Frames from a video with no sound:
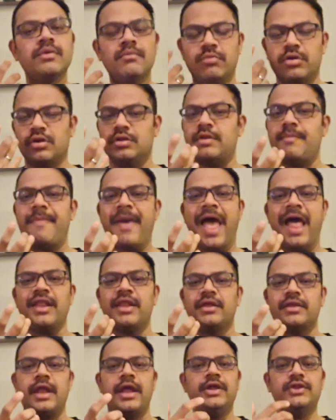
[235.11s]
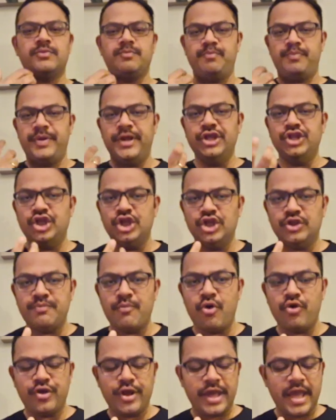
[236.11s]
But on the palate, it's peachy,
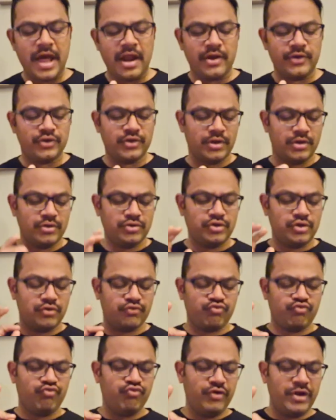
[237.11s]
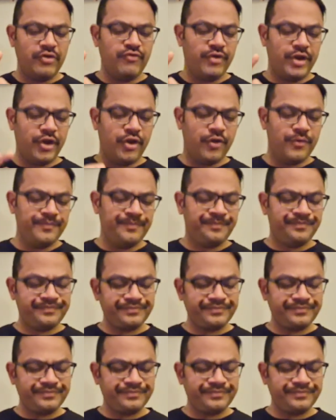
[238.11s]
smoky character. Just really, really good.